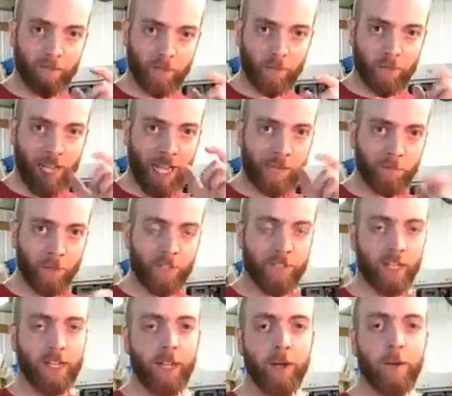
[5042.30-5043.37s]
it's red, puts
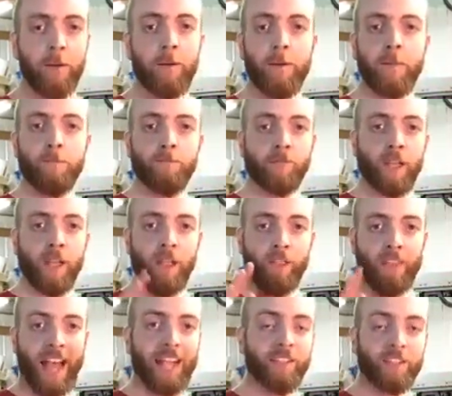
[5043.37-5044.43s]
it in there.
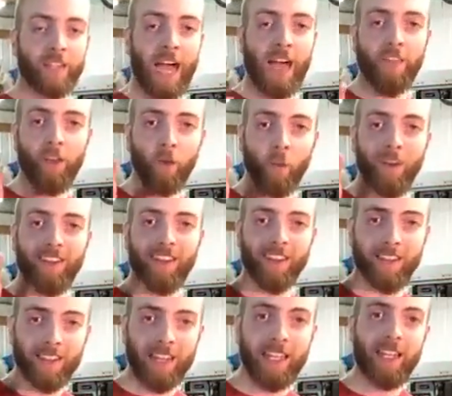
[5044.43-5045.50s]
That's, I think, one of the
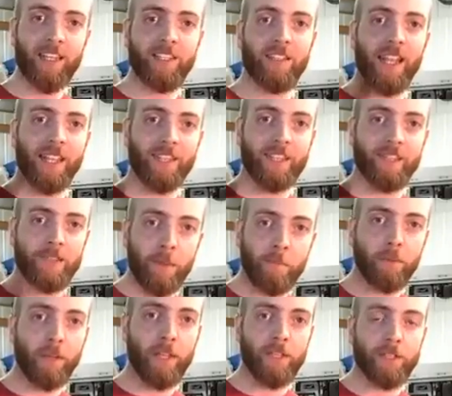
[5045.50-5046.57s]
cleanest and
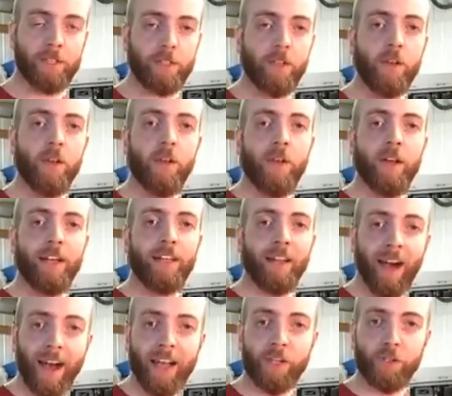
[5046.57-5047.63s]
simplest
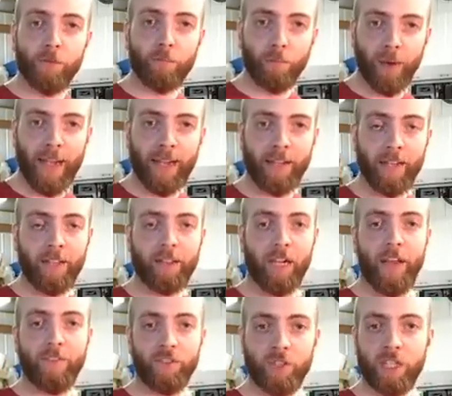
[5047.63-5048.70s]
kinds of branding that
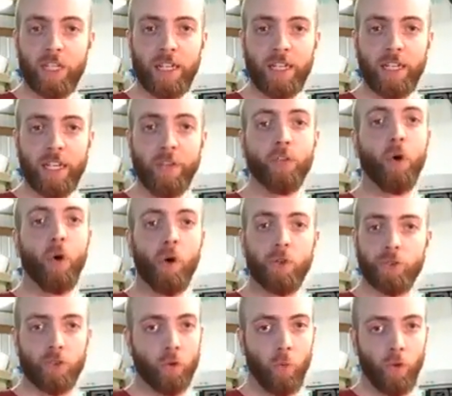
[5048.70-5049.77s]
I've seen in the
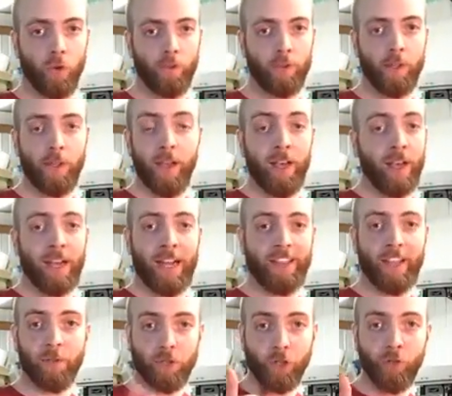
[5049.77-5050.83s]
holster world. And I
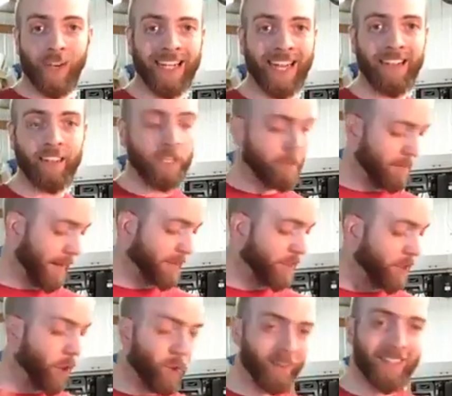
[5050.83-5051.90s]
think it was a great idea, Mike.
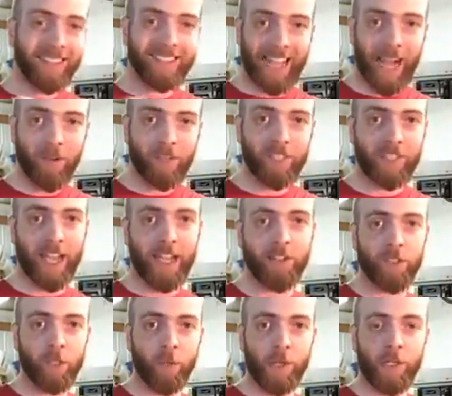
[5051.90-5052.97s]
The only downside
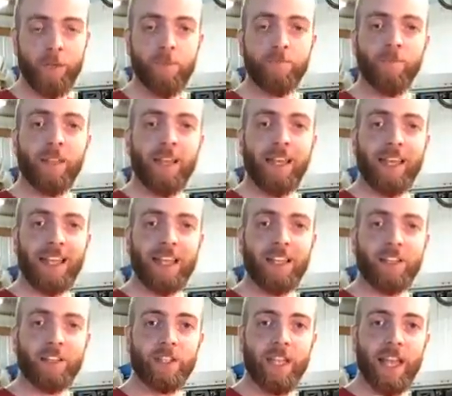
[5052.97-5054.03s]
to it
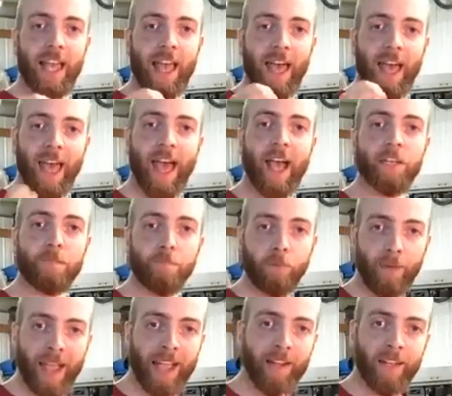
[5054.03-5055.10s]
is, as
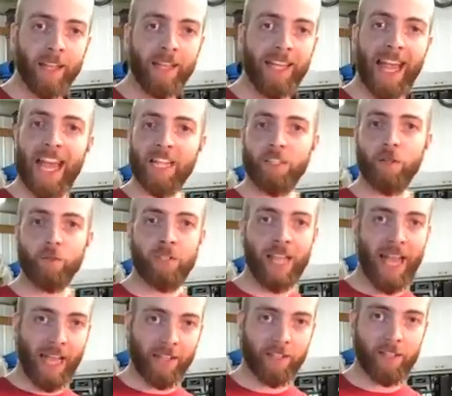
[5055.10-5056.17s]
branding, it has no
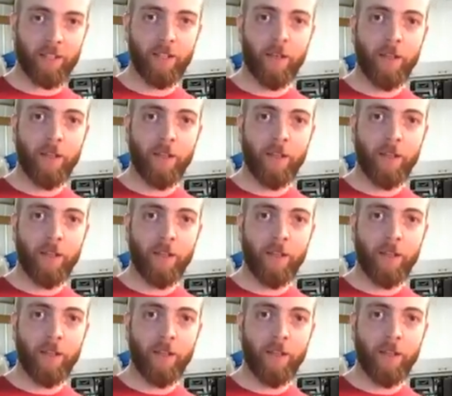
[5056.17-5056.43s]
text.